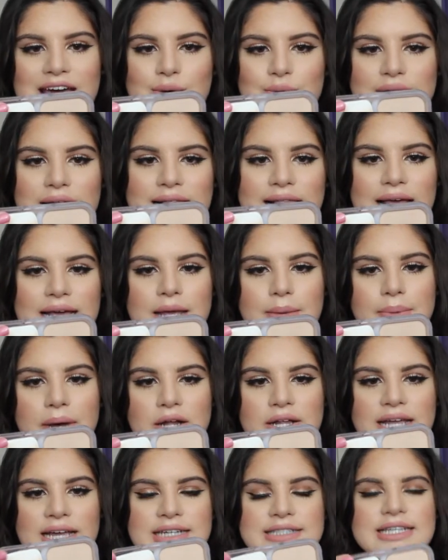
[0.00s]
and what I like
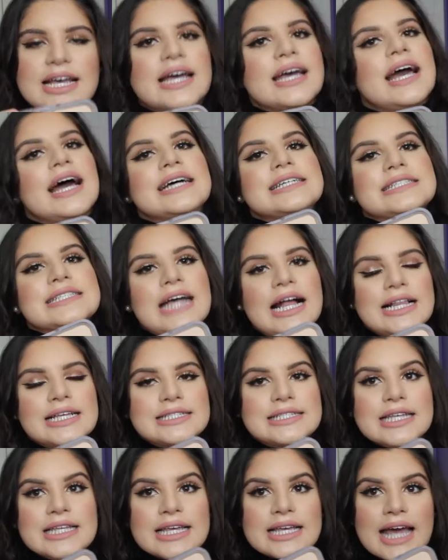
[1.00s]
about it is that it has
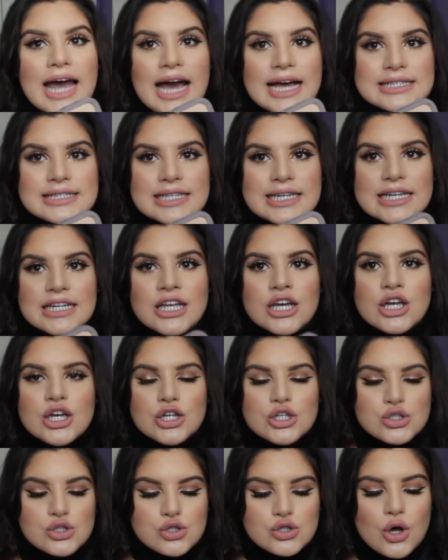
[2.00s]
salicylic acid.
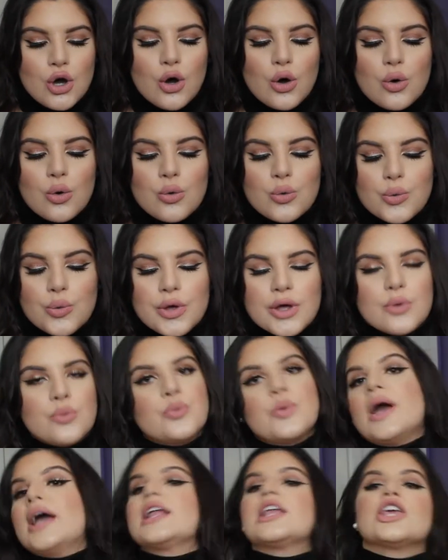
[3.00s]
So
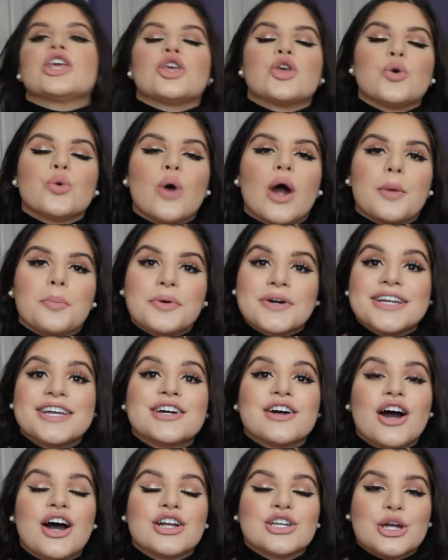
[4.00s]
when you are
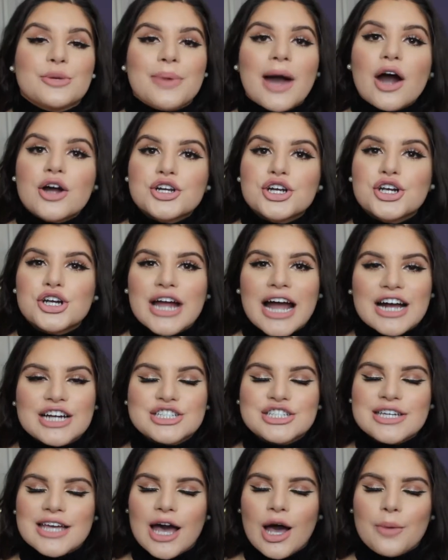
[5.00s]
putting on your powder, you're
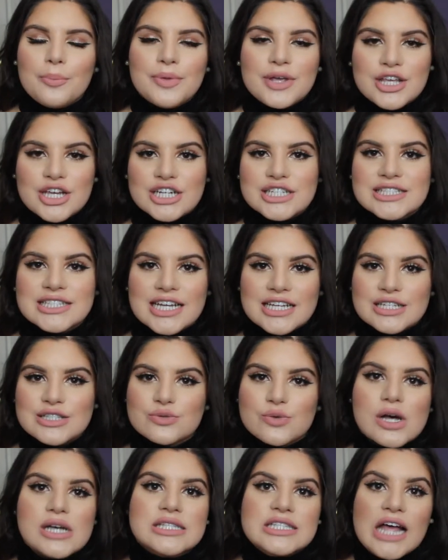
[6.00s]
actually helping your skin
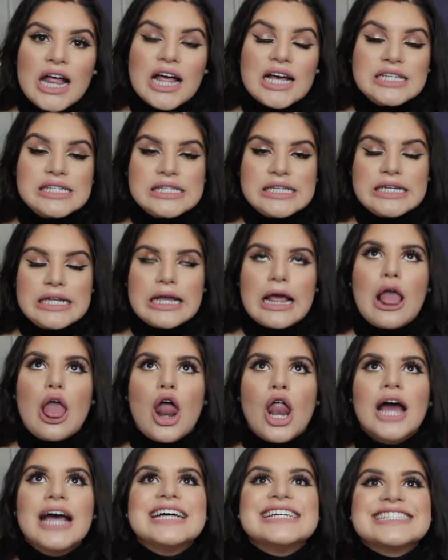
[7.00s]
as well.
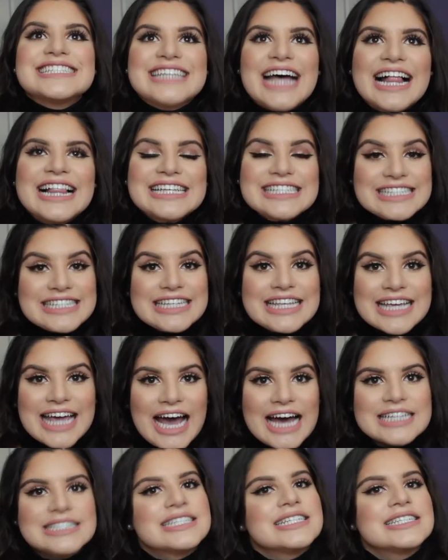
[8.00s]

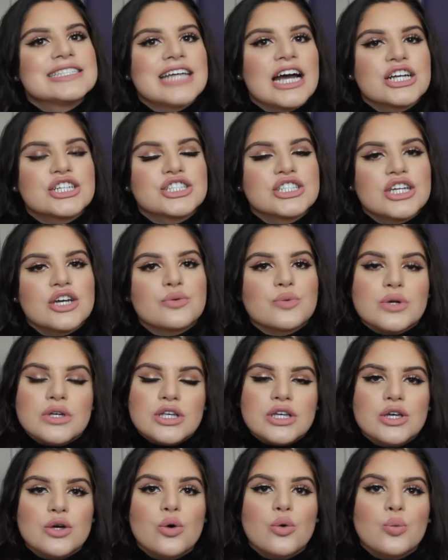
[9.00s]
Salicylic acid is actually a
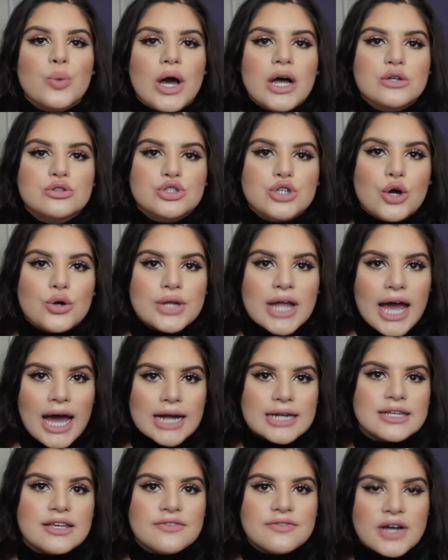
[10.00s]
really well-known
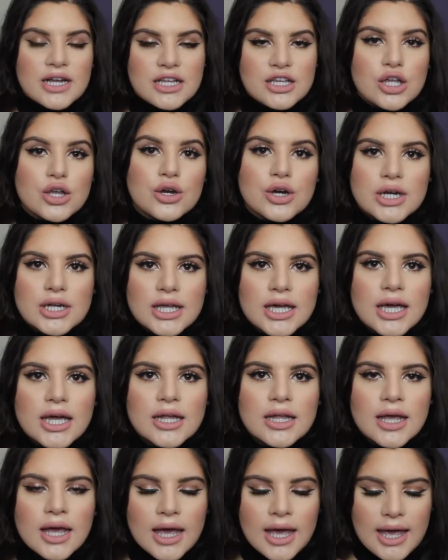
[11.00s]
acne-fighting
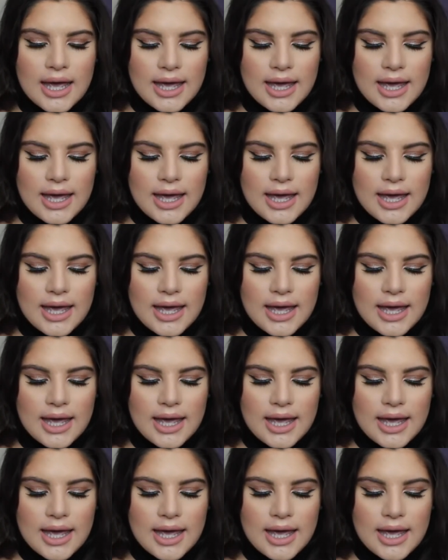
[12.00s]
ingredient.